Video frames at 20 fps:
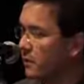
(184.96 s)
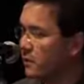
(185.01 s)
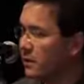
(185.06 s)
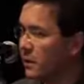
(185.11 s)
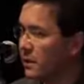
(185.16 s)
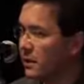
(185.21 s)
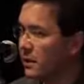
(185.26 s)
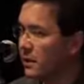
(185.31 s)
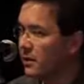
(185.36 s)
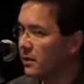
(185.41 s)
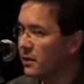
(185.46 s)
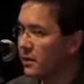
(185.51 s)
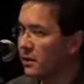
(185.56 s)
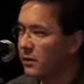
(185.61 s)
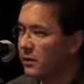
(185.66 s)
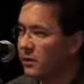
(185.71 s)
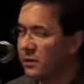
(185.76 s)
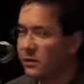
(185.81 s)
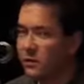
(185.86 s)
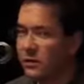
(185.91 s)
partly
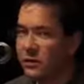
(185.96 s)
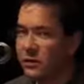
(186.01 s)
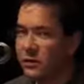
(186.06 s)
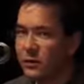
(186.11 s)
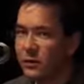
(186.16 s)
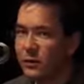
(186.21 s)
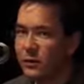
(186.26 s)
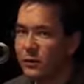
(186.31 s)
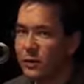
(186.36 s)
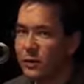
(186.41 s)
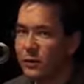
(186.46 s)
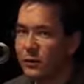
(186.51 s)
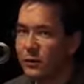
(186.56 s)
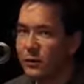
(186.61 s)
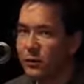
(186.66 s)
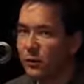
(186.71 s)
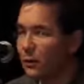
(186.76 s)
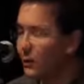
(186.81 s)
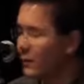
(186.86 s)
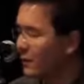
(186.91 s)
because I'm so
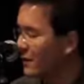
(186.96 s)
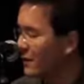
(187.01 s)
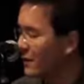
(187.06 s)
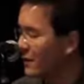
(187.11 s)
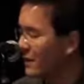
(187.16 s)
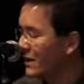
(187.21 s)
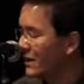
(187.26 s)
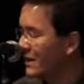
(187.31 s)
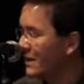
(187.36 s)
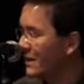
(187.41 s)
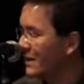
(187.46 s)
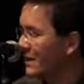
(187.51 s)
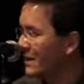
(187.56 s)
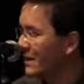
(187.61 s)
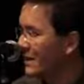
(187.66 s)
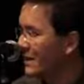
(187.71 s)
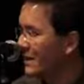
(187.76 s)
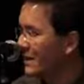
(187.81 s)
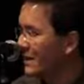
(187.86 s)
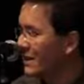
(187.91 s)
unqualified.
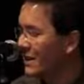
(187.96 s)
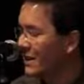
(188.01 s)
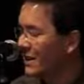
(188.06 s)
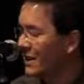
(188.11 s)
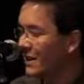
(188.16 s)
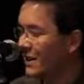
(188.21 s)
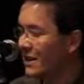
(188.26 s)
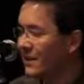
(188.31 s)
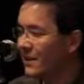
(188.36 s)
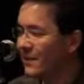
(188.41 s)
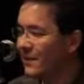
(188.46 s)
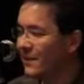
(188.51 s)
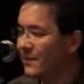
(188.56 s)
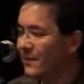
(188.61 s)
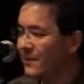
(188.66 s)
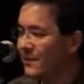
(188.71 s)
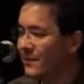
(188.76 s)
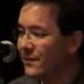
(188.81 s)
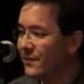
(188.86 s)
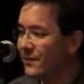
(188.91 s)

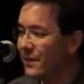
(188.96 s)
What